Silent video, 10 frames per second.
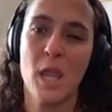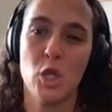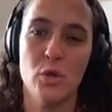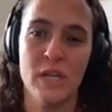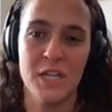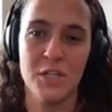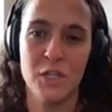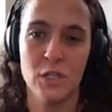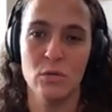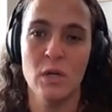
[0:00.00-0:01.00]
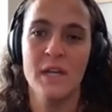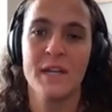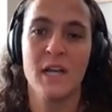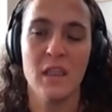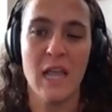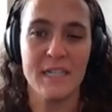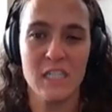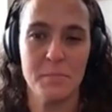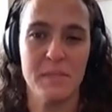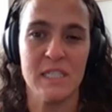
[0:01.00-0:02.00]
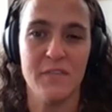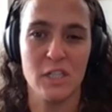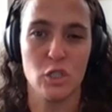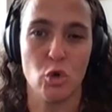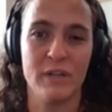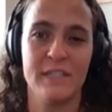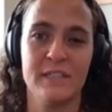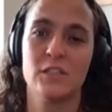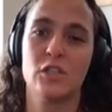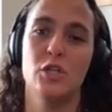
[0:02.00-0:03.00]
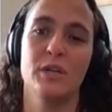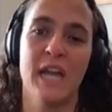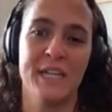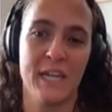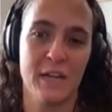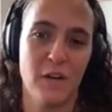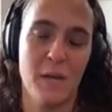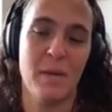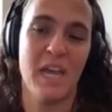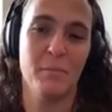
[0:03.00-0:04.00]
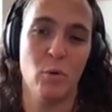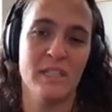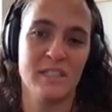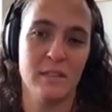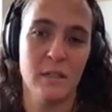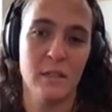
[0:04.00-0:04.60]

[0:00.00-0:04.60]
You need to collect specific stories so that you can identify pain points,